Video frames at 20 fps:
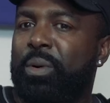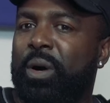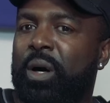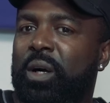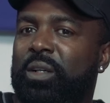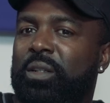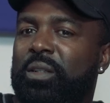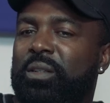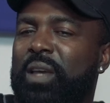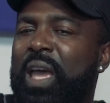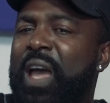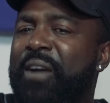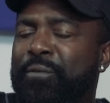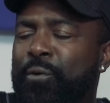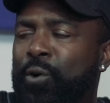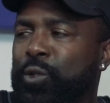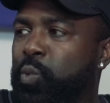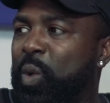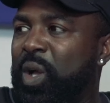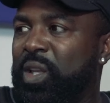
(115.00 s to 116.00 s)
but Air
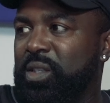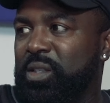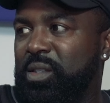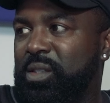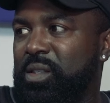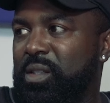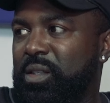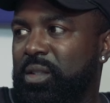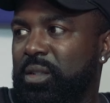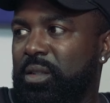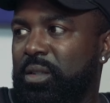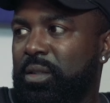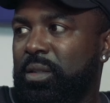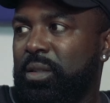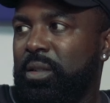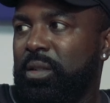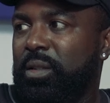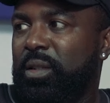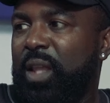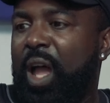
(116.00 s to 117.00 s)
Force Ones,
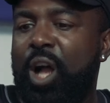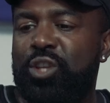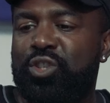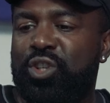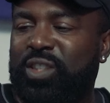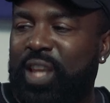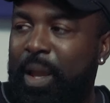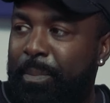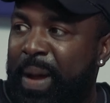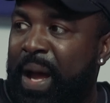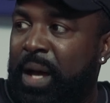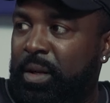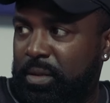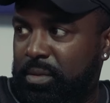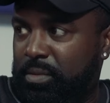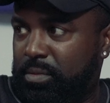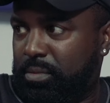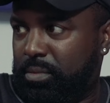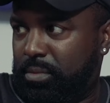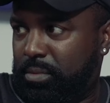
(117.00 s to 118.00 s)
they're one hundred and ten
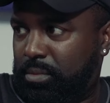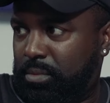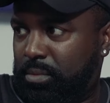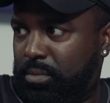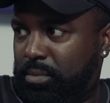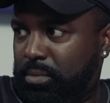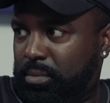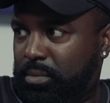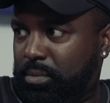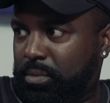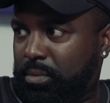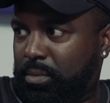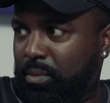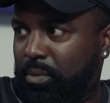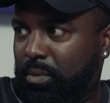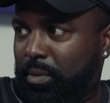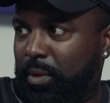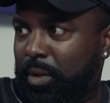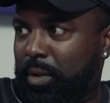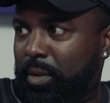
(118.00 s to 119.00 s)
pounds. one hundred and twenty
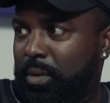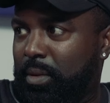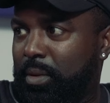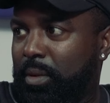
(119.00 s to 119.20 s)
pounds now.